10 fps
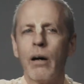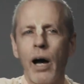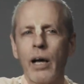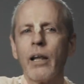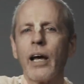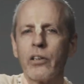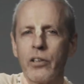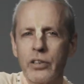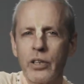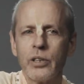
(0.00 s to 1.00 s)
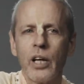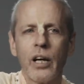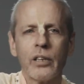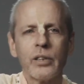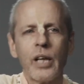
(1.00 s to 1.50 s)
I like to
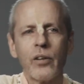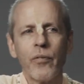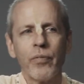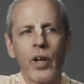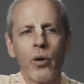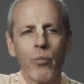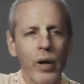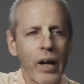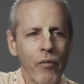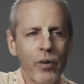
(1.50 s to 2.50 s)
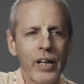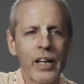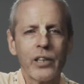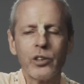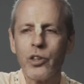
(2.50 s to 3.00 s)
suggest that whatever it
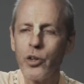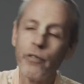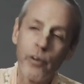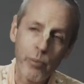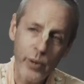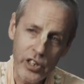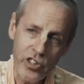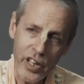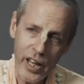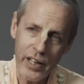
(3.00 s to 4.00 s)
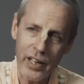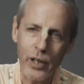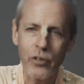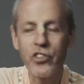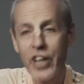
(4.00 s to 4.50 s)
is you've
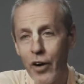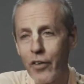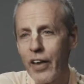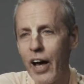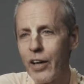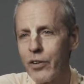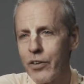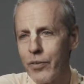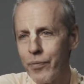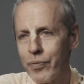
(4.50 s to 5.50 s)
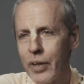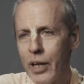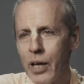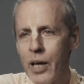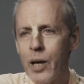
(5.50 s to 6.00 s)
appreciated, share that.
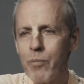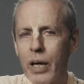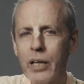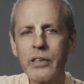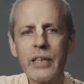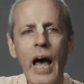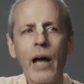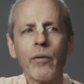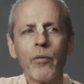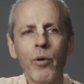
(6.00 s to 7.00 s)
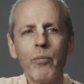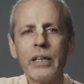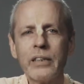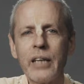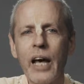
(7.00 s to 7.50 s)
Because that will
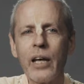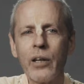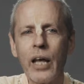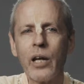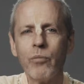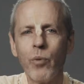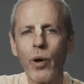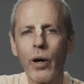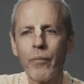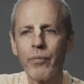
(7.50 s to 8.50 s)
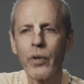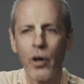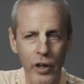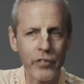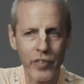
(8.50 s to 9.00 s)
be said in a more
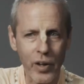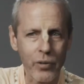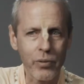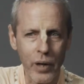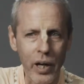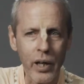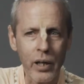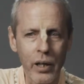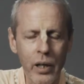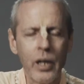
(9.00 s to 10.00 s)
heartfelt way.